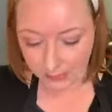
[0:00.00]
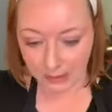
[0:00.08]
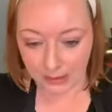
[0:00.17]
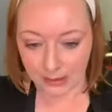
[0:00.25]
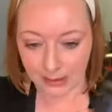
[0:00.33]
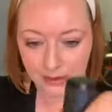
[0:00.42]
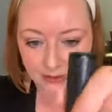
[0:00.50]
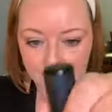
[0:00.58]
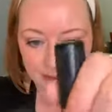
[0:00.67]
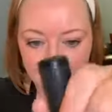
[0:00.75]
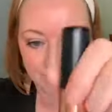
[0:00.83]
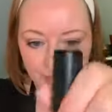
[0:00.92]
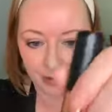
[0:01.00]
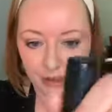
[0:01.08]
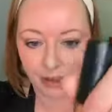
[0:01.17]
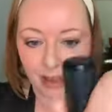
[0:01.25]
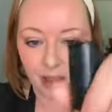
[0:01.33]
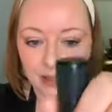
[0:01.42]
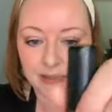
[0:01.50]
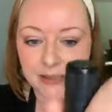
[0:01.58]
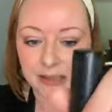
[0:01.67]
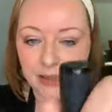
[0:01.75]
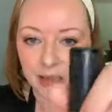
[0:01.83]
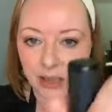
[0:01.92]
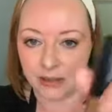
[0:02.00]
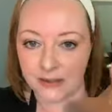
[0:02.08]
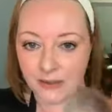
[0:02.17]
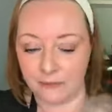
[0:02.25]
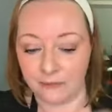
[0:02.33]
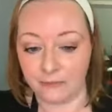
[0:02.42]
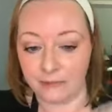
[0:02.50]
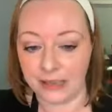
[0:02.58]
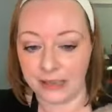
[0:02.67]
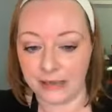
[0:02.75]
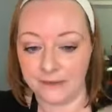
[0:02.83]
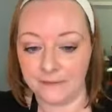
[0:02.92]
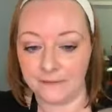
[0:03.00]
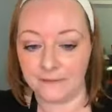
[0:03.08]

And I just like to put lots and lots of really